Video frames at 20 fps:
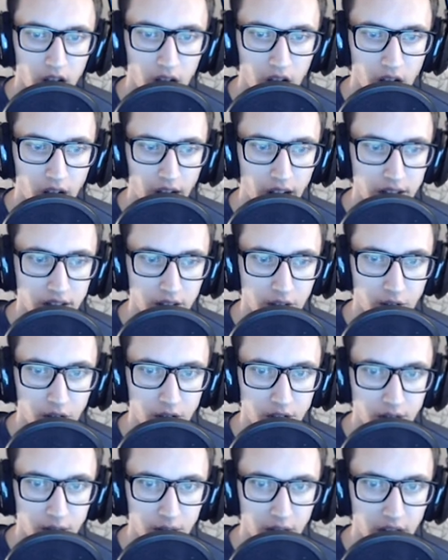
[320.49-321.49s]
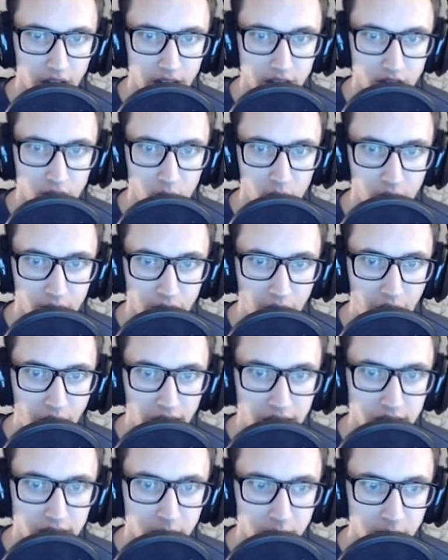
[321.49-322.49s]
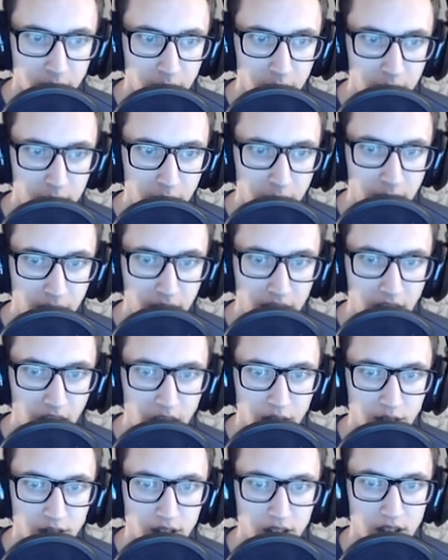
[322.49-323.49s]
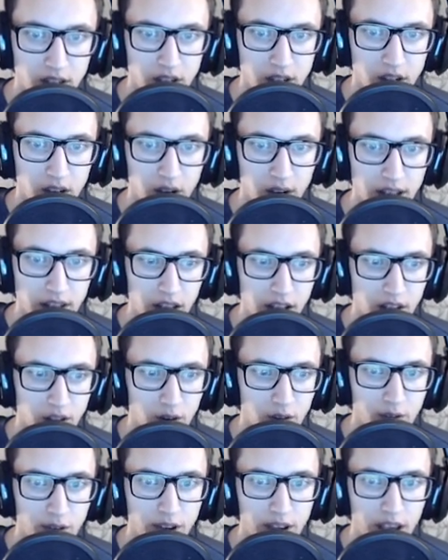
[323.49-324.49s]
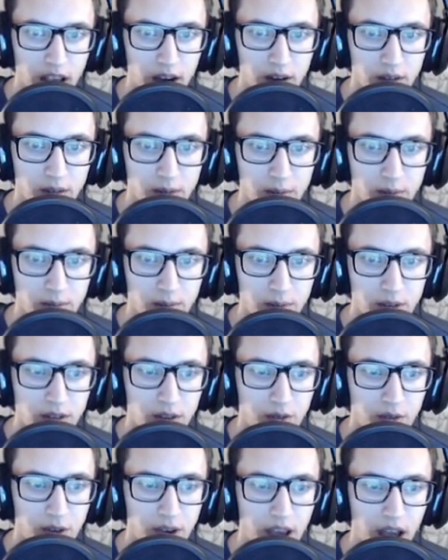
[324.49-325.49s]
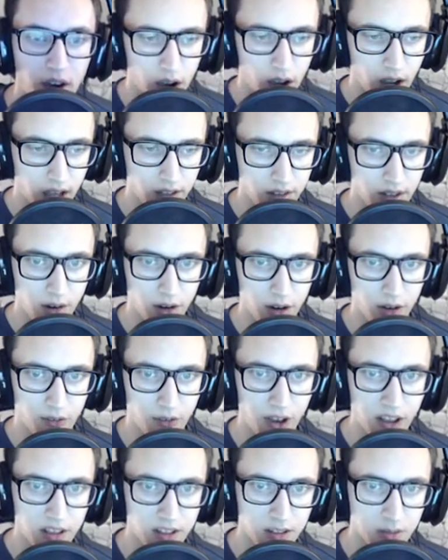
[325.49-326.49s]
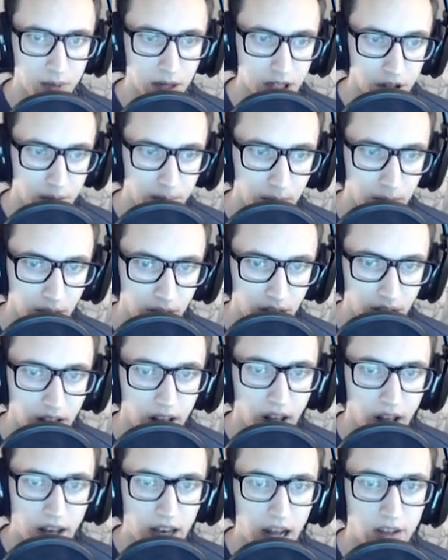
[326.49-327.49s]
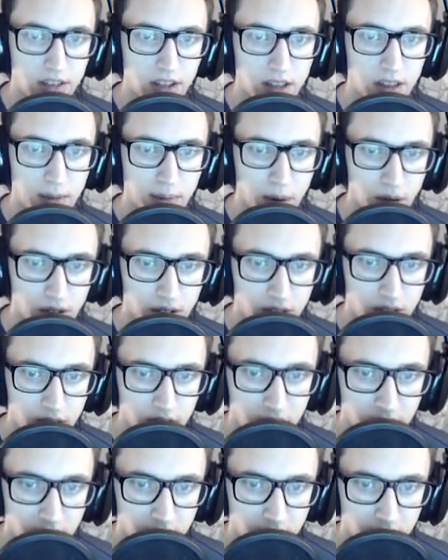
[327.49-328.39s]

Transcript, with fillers: All right, so first I'm gonna get this going fast up to like maybe like 1,000. All right, tank, don't freak out. Please don't freak Okay, so now we're in Franklin's special ability. Now let's hit the boost.